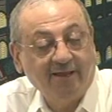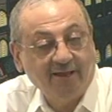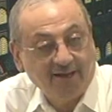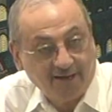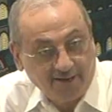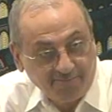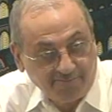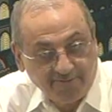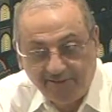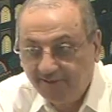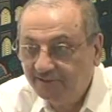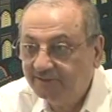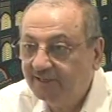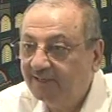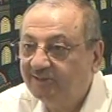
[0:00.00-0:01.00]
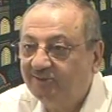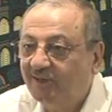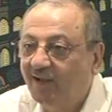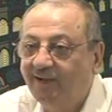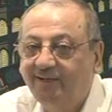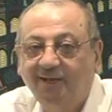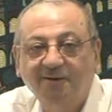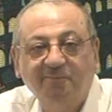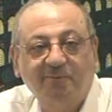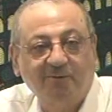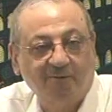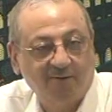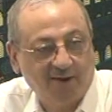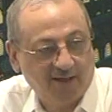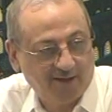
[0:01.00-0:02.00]
If it is a Sakin
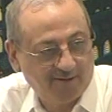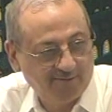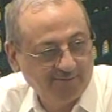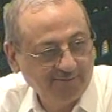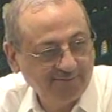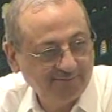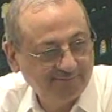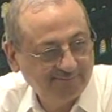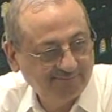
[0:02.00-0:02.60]
pronoun,